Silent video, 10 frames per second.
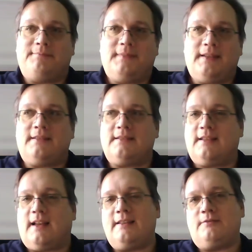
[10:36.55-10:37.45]
that the
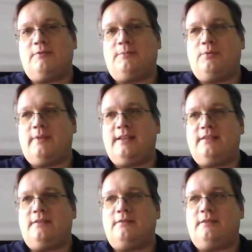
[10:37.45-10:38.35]
slides will point to
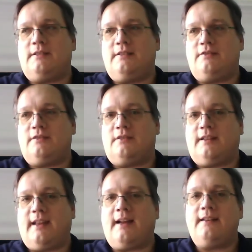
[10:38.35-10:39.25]
and that you should look
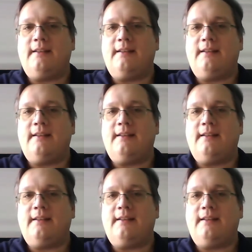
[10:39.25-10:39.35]
at.